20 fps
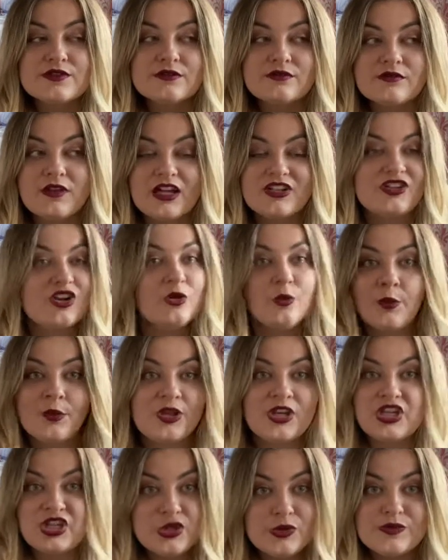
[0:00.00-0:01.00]
I don't know what I'm going
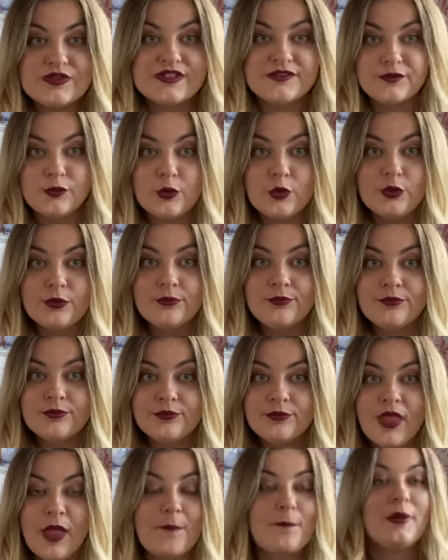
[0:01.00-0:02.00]
to use it for,
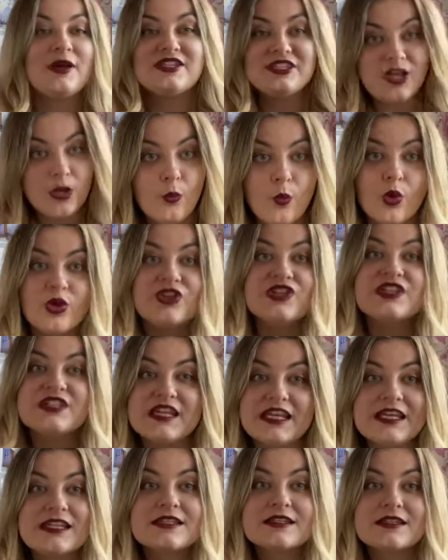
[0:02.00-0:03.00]
but I want
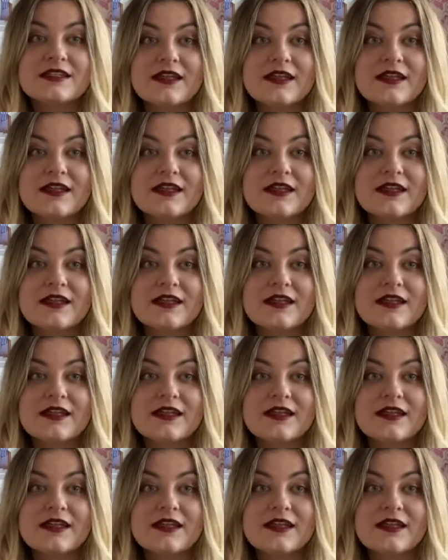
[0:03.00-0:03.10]
it.